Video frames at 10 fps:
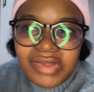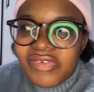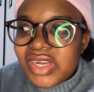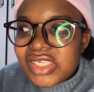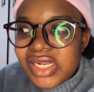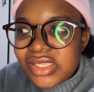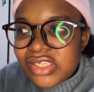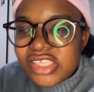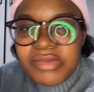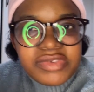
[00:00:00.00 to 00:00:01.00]
The financial
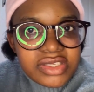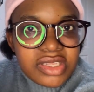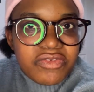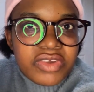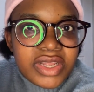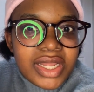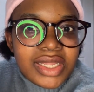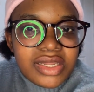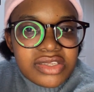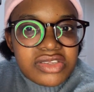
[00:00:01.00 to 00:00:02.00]
system of South Africa,
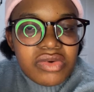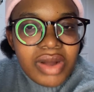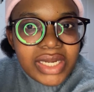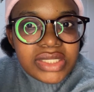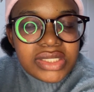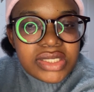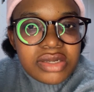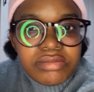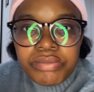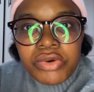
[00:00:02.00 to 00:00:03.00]
it is quite
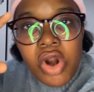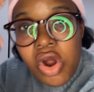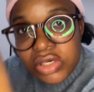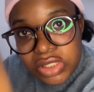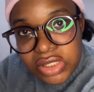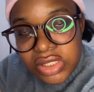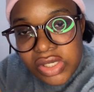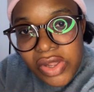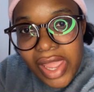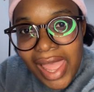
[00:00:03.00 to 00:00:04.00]
broad
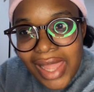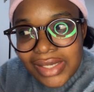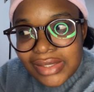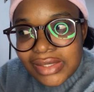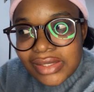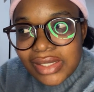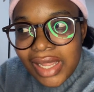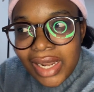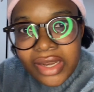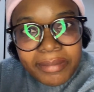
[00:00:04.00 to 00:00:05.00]
and
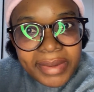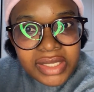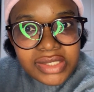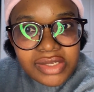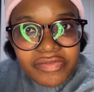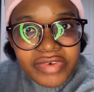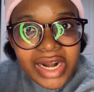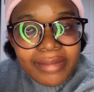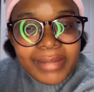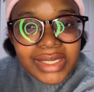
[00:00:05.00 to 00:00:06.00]
a little bit
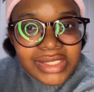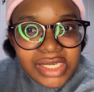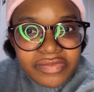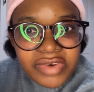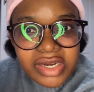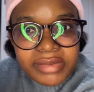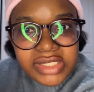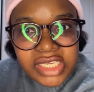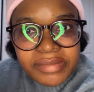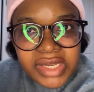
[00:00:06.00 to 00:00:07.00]
fragmented.
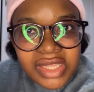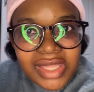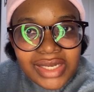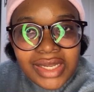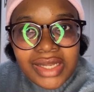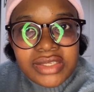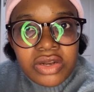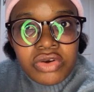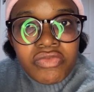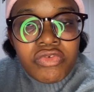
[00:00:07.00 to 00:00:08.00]
Fragmented meaning that it has a
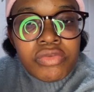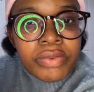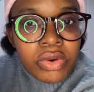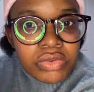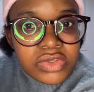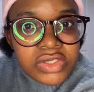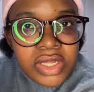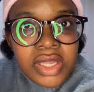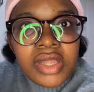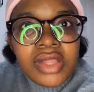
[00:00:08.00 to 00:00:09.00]
lot of loopholes.
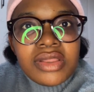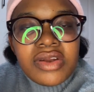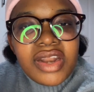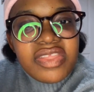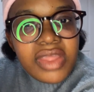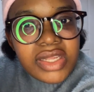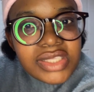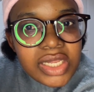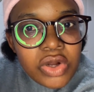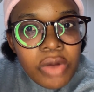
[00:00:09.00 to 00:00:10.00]
There are things
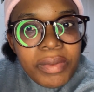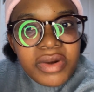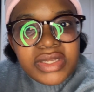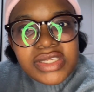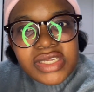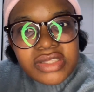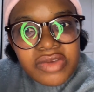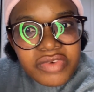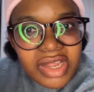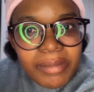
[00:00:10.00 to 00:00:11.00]
that operate in South
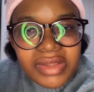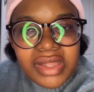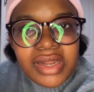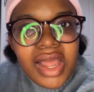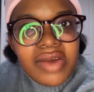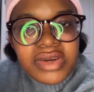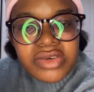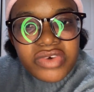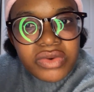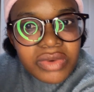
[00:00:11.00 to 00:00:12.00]
Africa but then
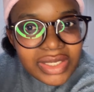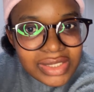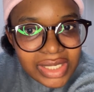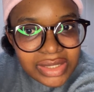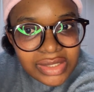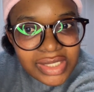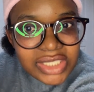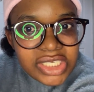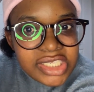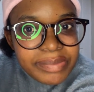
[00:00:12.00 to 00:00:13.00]
aren't regulated,
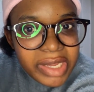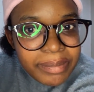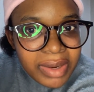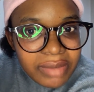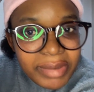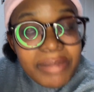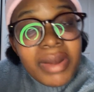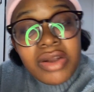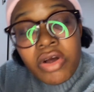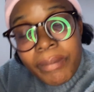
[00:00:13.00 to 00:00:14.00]
such as PayPal.
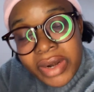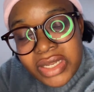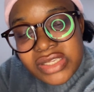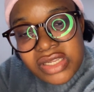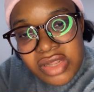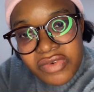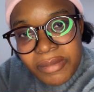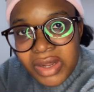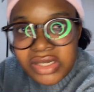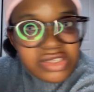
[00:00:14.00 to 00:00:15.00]
PayPal operates in South Africa
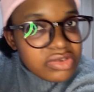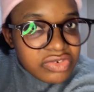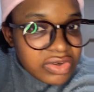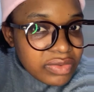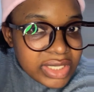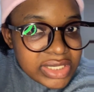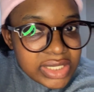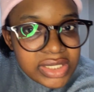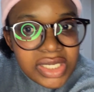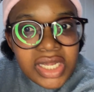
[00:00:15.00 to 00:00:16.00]
but it is not
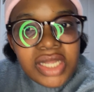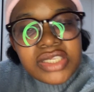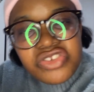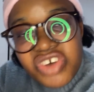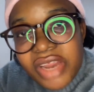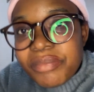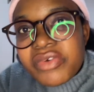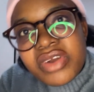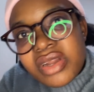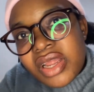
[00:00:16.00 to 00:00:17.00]
regulated. Stripe
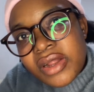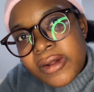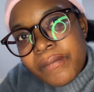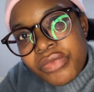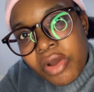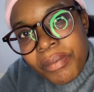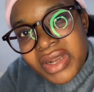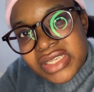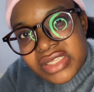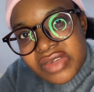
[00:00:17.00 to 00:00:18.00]

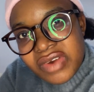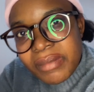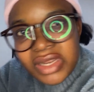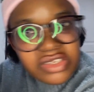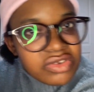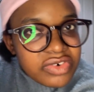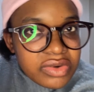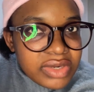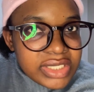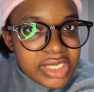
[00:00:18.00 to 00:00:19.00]
operates in South Africa but it is not
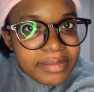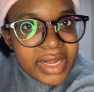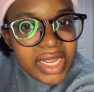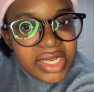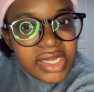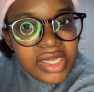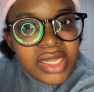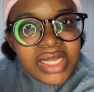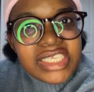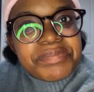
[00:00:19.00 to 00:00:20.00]
regulated by any
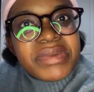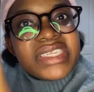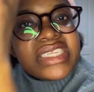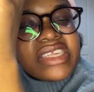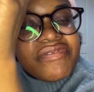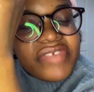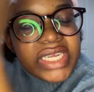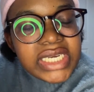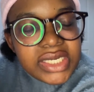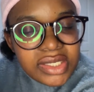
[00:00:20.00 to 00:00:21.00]

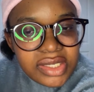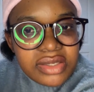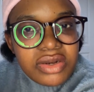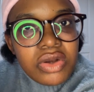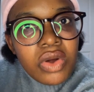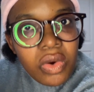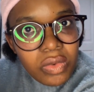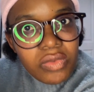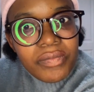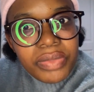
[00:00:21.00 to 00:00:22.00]
specific law.